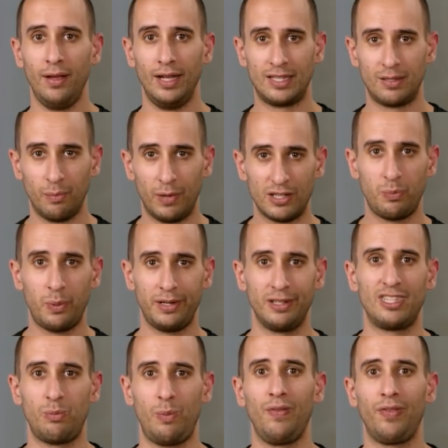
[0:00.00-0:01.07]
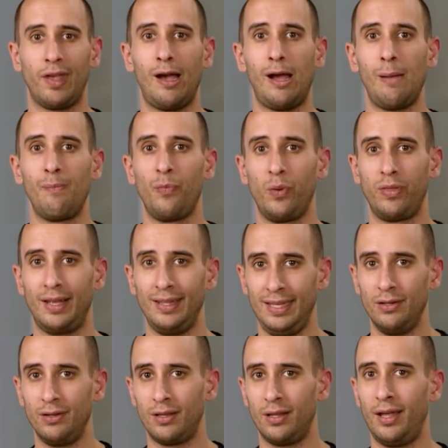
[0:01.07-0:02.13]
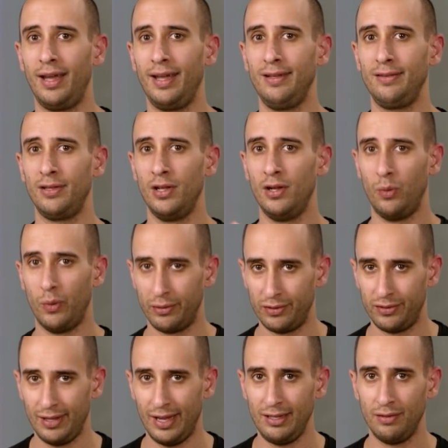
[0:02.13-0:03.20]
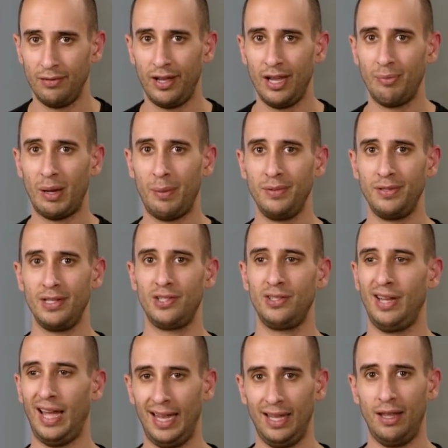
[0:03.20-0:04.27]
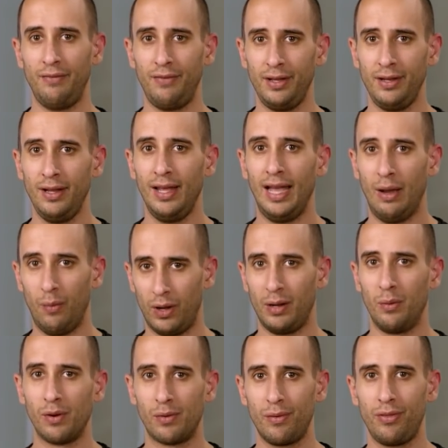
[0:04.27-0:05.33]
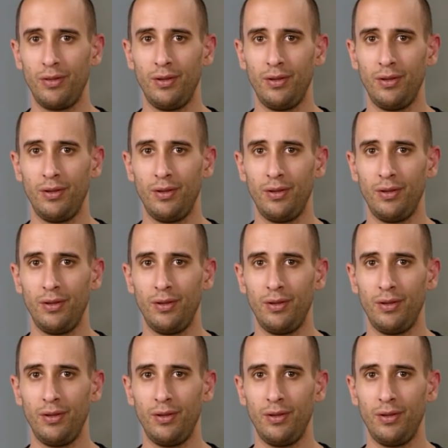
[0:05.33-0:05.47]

It's much better to spend time with ideal clients who understand your value proposition and love it and want to work with